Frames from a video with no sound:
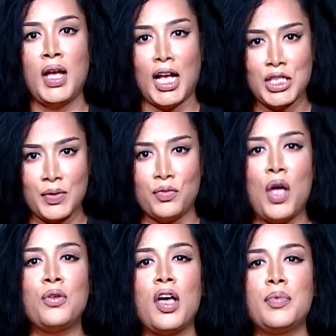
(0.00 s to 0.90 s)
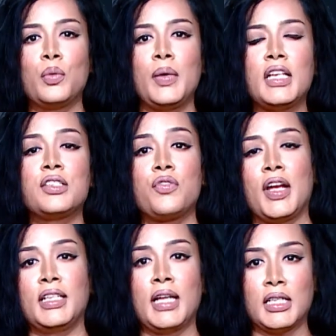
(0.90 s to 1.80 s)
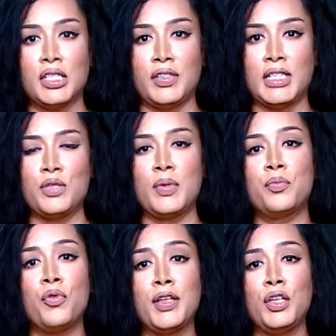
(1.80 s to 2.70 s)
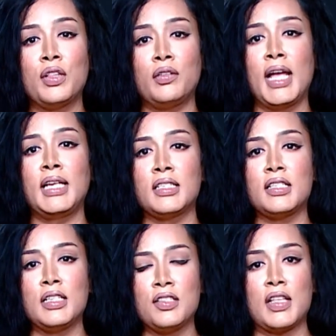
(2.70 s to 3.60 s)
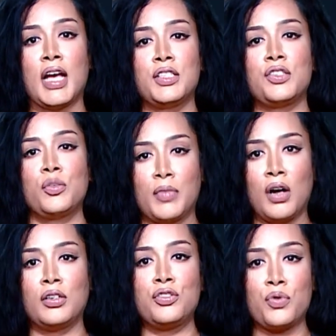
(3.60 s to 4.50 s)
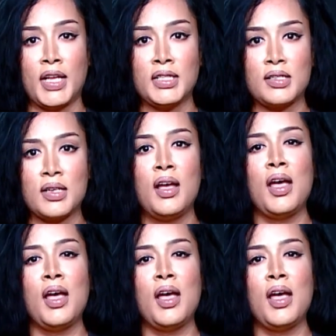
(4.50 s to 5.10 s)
As we round up the week's trading activities, we bring you the latest insights to market trends,